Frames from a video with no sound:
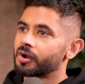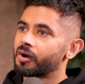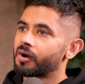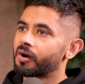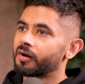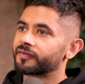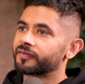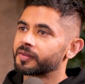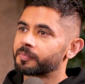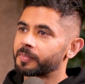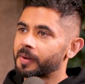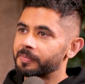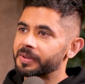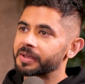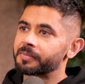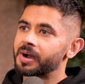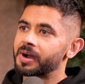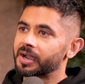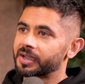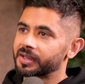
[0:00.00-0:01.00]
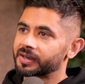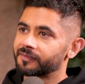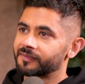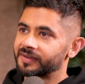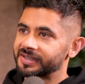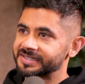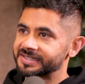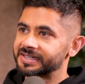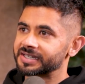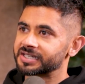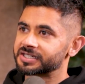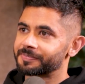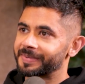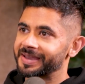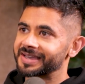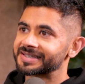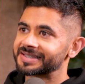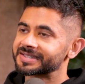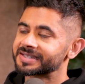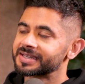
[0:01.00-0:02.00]
of the public market investing
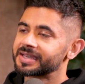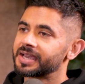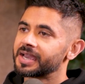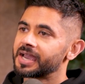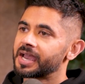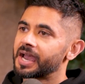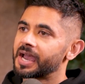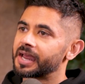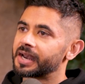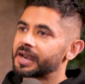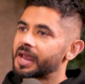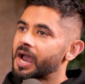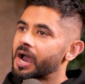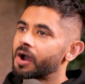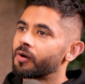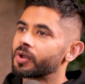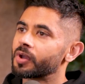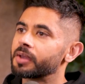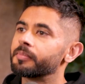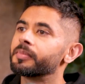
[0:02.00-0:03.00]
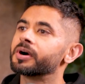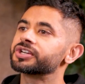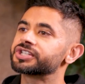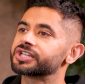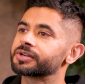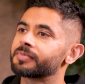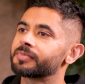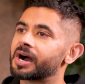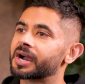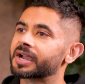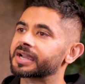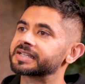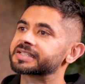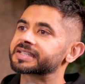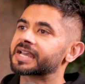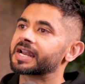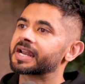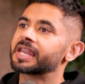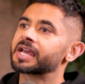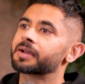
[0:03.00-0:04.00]
space and how emerging
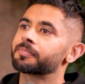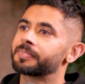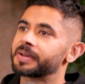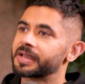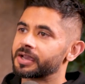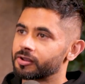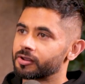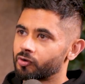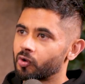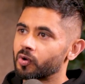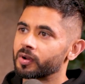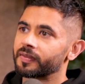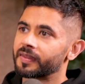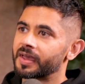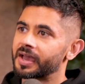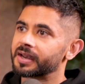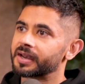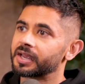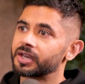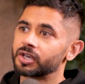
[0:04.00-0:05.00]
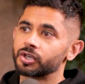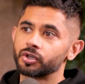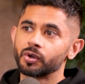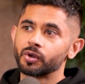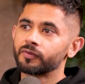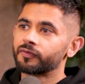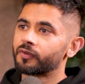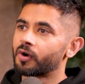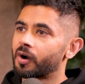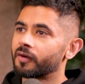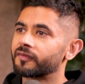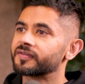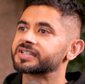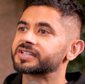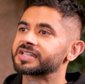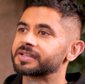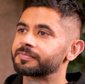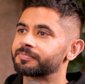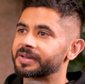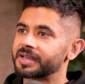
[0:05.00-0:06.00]
markets kind of like play a role in that. And you've
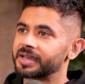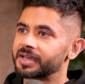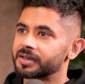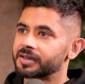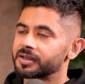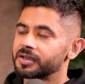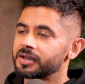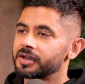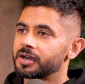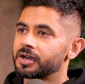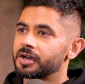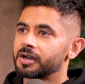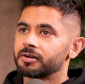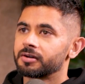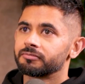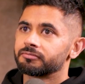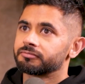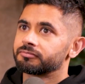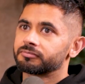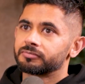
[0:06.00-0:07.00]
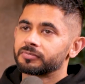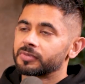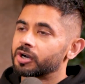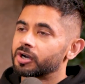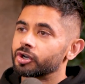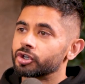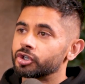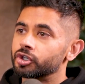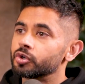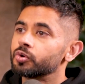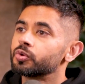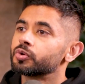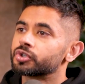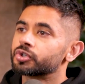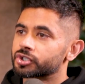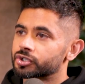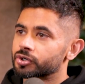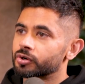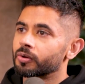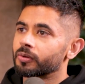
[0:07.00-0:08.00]
obviously played a
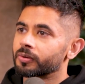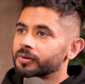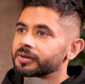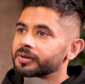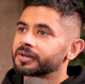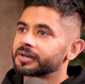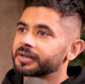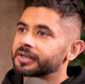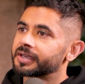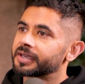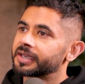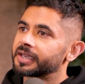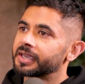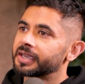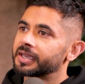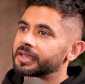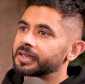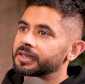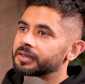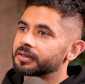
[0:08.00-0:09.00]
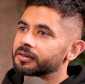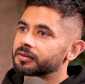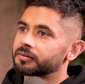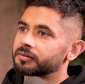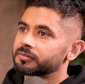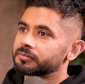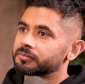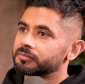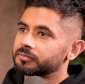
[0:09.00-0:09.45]
huge role in